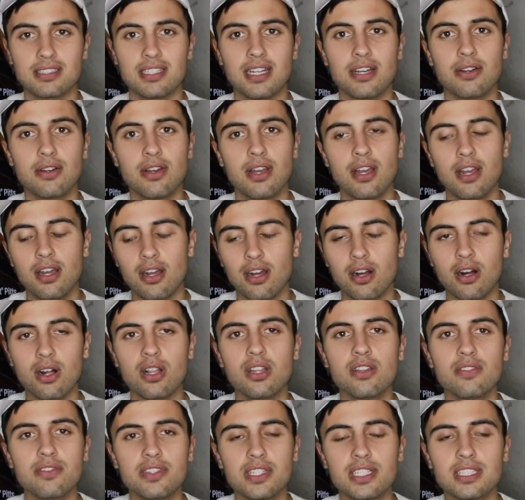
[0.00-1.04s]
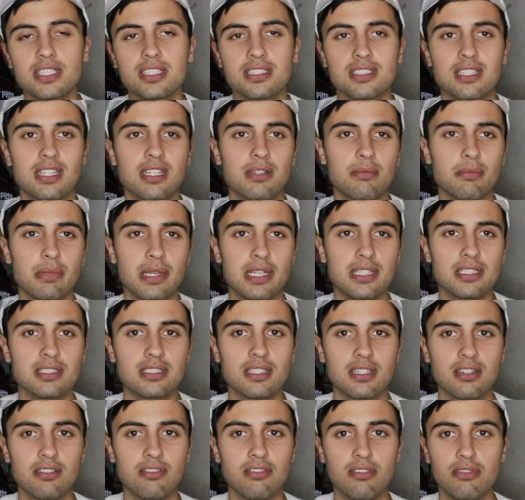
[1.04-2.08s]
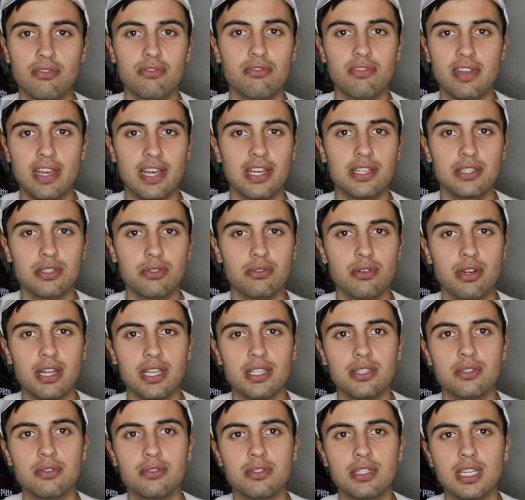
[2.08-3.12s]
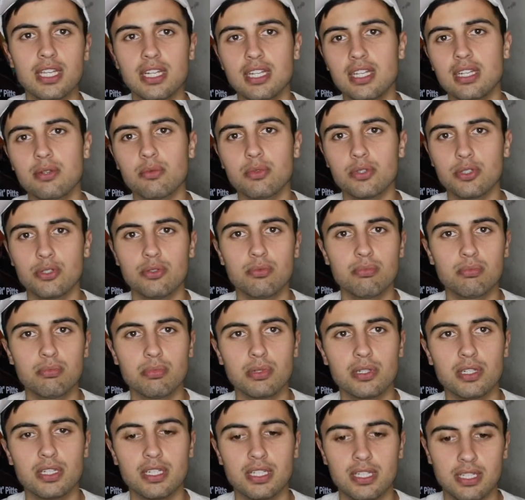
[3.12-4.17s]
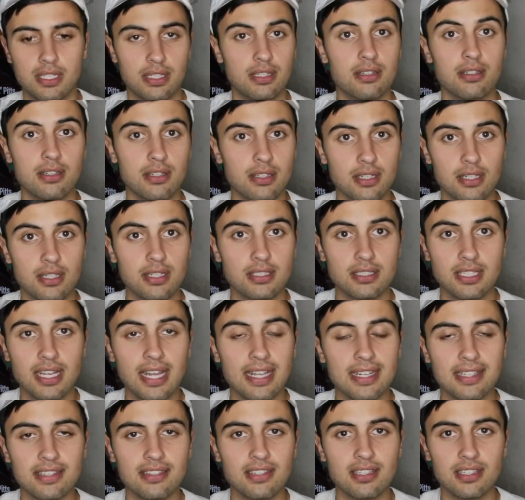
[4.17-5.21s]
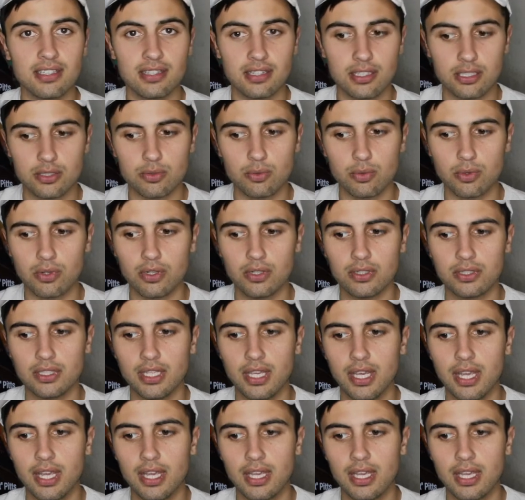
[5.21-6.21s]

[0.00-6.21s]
Now, all of this is on a base of value, right? You get in what you put in to anything in this world.